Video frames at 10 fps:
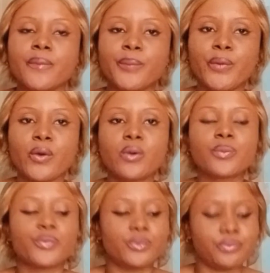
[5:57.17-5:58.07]

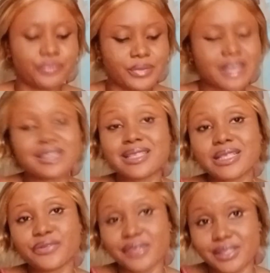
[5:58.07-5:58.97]
But there's
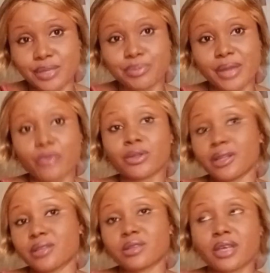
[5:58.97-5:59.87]
this face serum that I
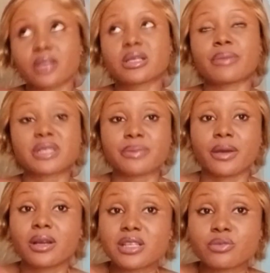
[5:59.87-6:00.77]
wanted to get. I must be
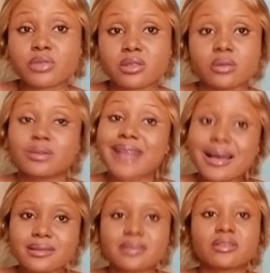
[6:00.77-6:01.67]
honest with you,
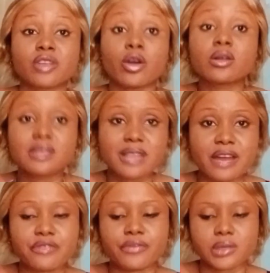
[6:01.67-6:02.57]
that's the
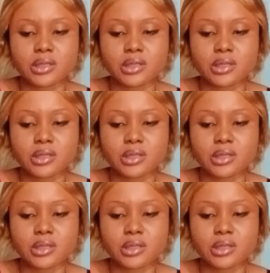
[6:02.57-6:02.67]
ordinary face